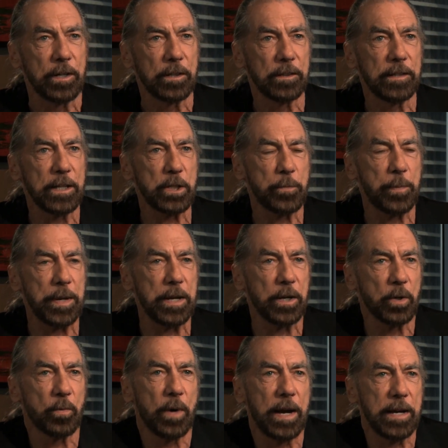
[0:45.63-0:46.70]
Let's be
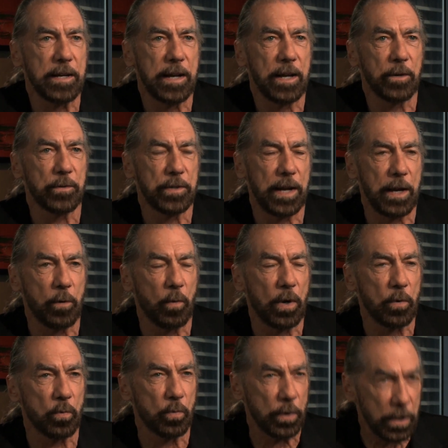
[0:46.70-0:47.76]
here right now, take what
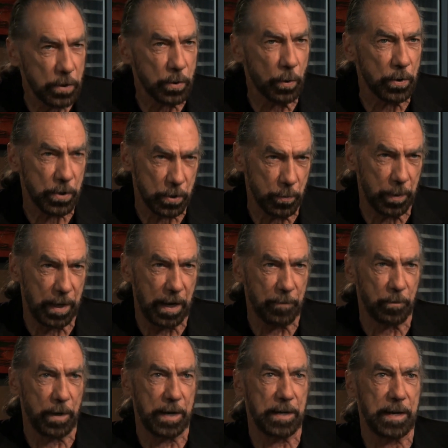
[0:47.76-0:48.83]
resources we have
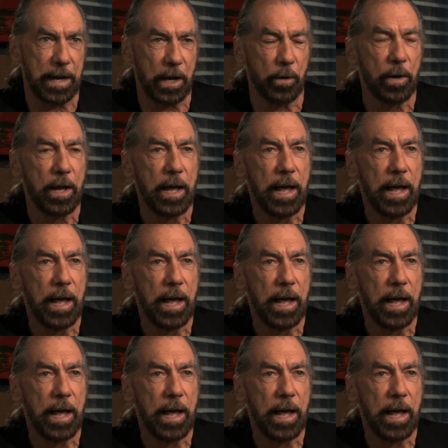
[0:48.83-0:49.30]
right now,